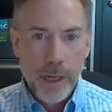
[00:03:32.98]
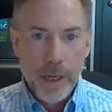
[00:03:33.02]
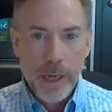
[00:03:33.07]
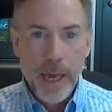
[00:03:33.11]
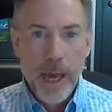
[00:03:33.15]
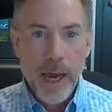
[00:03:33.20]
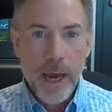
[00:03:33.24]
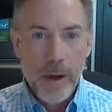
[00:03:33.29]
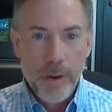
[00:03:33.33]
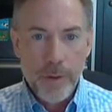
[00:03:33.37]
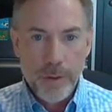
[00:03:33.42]

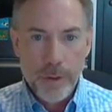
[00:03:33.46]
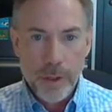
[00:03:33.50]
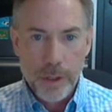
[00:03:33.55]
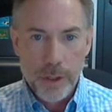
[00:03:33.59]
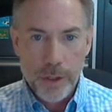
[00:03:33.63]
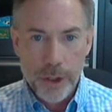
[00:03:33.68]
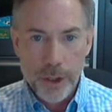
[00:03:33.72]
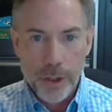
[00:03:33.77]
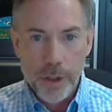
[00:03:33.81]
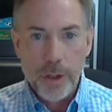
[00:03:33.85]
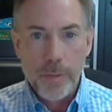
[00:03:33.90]
cows
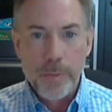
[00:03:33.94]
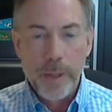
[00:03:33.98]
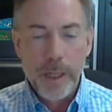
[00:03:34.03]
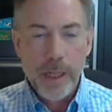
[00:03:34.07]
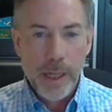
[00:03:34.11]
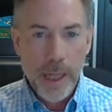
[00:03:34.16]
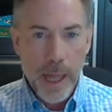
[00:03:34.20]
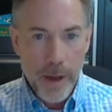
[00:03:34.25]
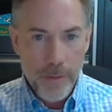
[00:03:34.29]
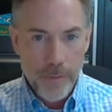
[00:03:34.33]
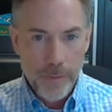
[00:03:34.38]
that should be
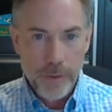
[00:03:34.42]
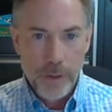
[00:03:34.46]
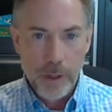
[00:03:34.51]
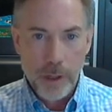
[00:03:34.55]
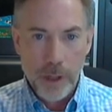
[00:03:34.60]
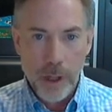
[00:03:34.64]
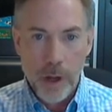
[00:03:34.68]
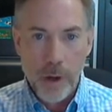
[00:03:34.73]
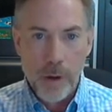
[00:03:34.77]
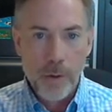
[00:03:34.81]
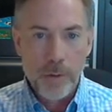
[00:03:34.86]
left
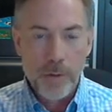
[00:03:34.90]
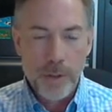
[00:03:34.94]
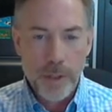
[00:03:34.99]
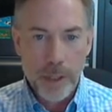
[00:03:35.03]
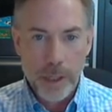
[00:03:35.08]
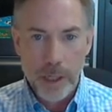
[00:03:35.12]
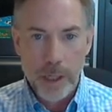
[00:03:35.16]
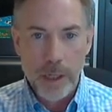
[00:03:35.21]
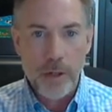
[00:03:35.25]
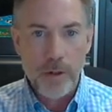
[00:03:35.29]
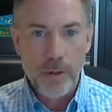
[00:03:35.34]
alone
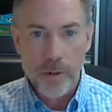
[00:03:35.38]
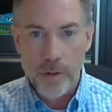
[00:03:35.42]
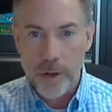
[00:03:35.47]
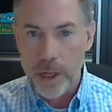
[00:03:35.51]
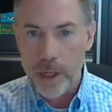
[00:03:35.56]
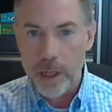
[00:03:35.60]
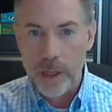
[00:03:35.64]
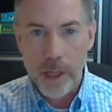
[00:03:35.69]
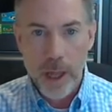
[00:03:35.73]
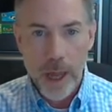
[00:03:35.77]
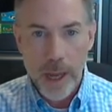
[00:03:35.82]
to eat,
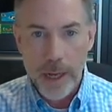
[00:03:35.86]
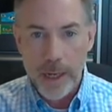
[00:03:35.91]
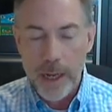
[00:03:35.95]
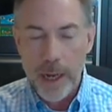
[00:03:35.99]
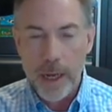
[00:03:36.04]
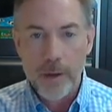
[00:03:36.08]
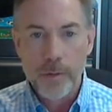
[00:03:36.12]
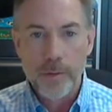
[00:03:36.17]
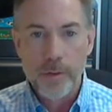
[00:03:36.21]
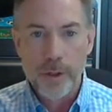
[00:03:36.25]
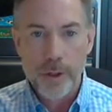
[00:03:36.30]
drink, lie
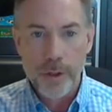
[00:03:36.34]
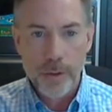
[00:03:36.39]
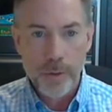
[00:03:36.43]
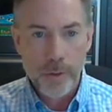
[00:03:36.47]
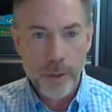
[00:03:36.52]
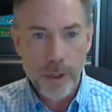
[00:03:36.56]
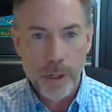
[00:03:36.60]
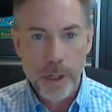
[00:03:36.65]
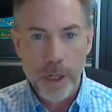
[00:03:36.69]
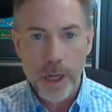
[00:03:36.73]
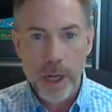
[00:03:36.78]
down, chew
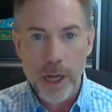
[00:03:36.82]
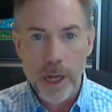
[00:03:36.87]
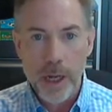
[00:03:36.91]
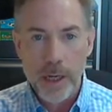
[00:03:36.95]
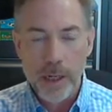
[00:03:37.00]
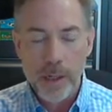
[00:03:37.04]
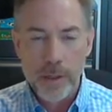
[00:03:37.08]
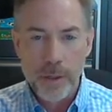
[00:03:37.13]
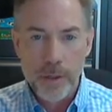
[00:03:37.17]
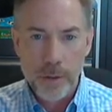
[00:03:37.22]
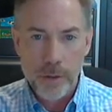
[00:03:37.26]
their cud,
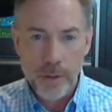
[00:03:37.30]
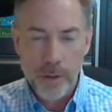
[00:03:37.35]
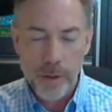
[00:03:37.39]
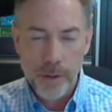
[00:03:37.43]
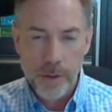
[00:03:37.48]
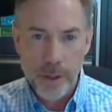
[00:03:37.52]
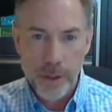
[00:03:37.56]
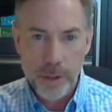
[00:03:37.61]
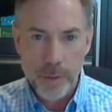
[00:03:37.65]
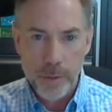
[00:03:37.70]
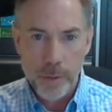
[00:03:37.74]
and do the
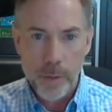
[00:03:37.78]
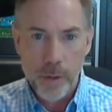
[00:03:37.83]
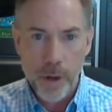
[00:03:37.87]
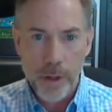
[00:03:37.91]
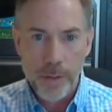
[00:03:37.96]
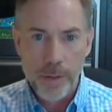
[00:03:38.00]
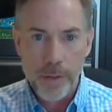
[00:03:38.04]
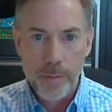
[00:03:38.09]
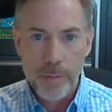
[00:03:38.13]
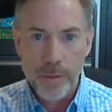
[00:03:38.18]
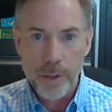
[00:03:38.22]
things we
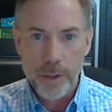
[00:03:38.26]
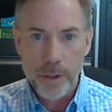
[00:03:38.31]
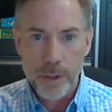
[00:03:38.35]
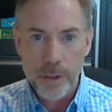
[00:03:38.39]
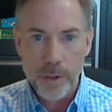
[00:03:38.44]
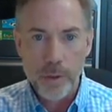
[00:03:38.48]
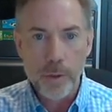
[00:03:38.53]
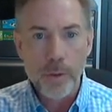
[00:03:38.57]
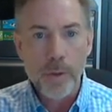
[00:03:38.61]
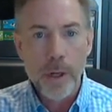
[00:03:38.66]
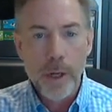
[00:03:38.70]
want them to
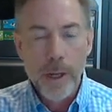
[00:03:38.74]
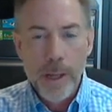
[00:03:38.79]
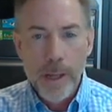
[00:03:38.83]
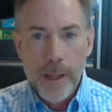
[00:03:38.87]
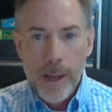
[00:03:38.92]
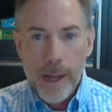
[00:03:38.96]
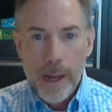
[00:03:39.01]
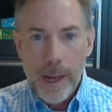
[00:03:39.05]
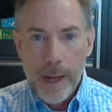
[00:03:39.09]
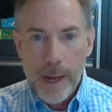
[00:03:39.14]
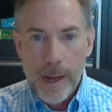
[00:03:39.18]
do,
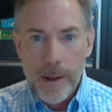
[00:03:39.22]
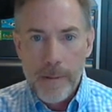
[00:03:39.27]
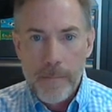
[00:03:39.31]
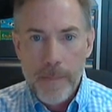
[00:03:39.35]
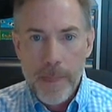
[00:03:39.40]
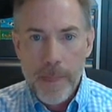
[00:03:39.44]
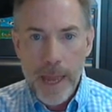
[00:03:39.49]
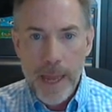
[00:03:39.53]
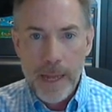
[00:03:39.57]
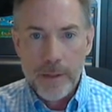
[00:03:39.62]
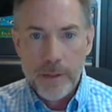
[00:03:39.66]

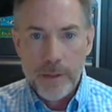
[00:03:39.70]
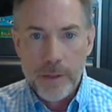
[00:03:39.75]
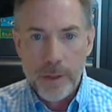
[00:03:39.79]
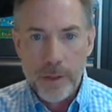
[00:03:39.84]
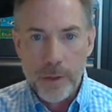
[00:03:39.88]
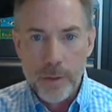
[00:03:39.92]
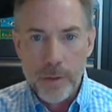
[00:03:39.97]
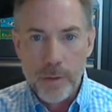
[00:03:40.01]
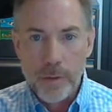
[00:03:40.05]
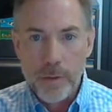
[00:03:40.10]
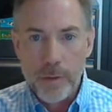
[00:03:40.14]
and
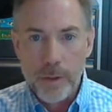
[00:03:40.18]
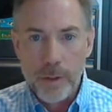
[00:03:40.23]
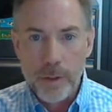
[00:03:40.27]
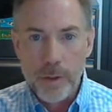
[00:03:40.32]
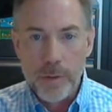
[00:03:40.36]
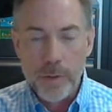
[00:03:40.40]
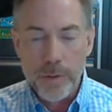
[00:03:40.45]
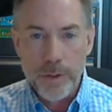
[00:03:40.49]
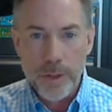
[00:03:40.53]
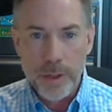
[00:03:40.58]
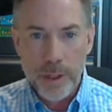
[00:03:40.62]
to
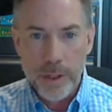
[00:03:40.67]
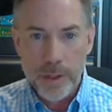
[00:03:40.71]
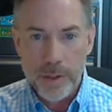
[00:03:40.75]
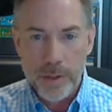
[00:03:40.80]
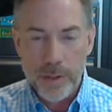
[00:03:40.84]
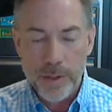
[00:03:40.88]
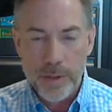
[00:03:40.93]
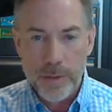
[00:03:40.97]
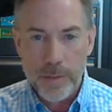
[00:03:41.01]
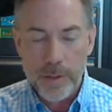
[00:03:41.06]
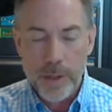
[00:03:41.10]
use the
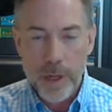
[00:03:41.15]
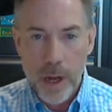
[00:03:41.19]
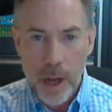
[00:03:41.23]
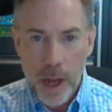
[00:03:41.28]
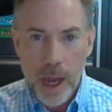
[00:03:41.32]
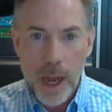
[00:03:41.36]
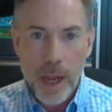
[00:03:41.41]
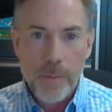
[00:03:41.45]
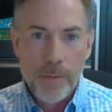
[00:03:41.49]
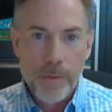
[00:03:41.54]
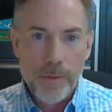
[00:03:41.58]

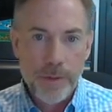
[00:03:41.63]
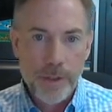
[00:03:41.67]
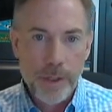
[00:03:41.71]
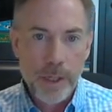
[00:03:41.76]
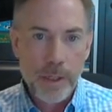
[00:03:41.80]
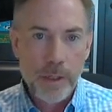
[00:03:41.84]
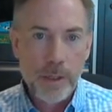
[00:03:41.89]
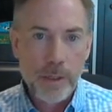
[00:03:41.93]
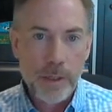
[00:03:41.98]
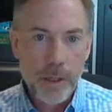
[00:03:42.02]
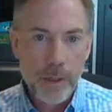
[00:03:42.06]
time of
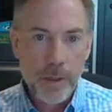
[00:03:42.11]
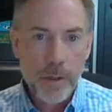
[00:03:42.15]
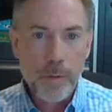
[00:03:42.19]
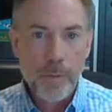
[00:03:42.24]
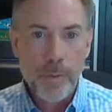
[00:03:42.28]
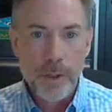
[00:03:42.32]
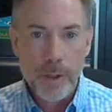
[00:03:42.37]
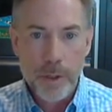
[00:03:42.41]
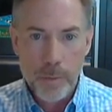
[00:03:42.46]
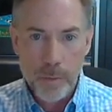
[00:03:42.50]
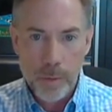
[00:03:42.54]
skilled
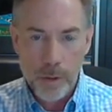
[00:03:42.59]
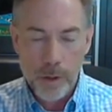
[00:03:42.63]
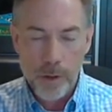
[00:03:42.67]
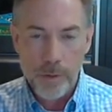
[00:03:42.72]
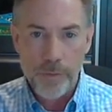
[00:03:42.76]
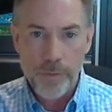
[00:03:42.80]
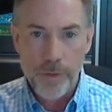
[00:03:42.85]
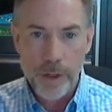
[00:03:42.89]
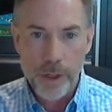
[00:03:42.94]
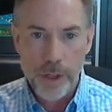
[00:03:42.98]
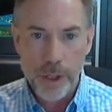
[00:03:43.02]
humans more
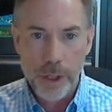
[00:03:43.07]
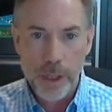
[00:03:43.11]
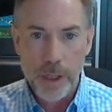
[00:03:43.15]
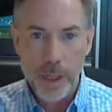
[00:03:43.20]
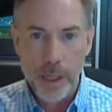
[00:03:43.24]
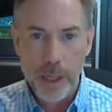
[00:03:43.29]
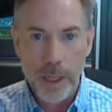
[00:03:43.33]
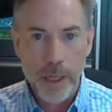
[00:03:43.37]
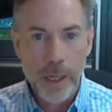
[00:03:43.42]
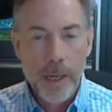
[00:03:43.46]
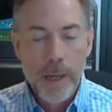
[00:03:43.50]

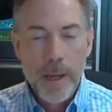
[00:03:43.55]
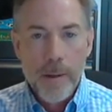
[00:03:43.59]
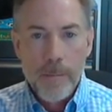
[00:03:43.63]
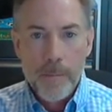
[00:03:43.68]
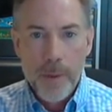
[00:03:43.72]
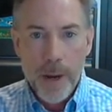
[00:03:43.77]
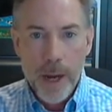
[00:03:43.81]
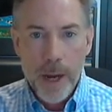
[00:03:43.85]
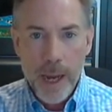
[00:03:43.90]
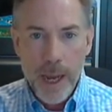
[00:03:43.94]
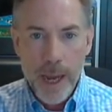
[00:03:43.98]
efficiently
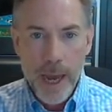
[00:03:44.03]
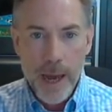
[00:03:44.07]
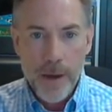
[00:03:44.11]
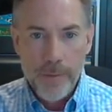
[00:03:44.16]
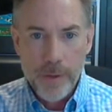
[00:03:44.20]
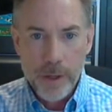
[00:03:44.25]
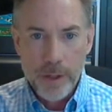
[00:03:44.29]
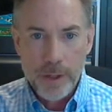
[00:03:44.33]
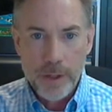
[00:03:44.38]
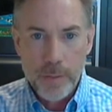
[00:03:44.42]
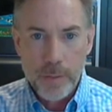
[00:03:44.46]
by
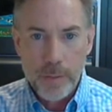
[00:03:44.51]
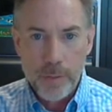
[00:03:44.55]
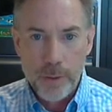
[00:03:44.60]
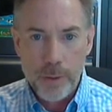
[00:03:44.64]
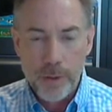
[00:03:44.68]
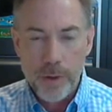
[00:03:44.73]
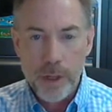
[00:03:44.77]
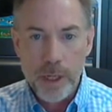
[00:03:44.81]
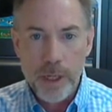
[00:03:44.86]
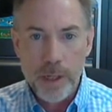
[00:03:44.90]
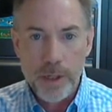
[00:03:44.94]
having some
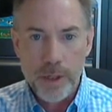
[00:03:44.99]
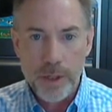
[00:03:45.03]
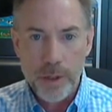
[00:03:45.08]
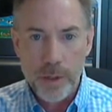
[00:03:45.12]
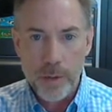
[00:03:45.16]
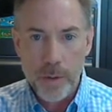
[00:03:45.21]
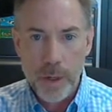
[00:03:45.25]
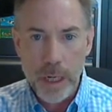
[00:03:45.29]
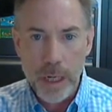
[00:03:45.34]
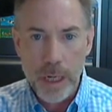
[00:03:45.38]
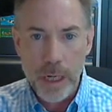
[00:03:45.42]

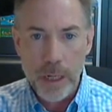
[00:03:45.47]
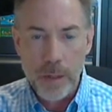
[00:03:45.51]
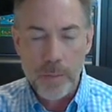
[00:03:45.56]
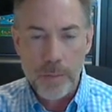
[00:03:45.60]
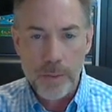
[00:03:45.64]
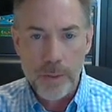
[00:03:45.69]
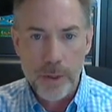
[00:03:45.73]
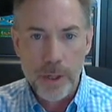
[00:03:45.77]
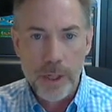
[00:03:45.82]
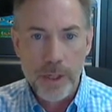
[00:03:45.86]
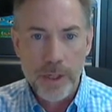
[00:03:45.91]
pre-screening,
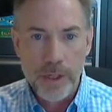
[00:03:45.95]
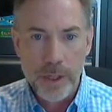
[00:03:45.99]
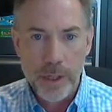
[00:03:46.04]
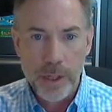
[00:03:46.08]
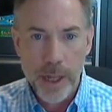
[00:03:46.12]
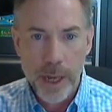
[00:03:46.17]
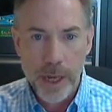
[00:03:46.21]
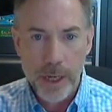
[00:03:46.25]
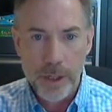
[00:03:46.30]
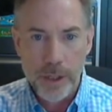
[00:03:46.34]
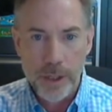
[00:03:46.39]

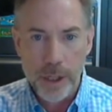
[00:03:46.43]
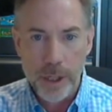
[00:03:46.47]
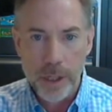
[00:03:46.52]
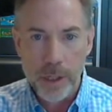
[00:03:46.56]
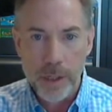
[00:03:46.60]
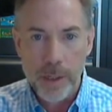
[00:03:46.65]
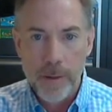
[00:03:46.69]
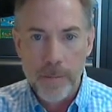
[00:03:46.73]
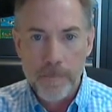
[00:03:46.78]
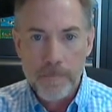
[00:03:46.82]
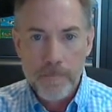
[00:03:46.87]

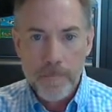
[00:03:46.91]
pre-selection,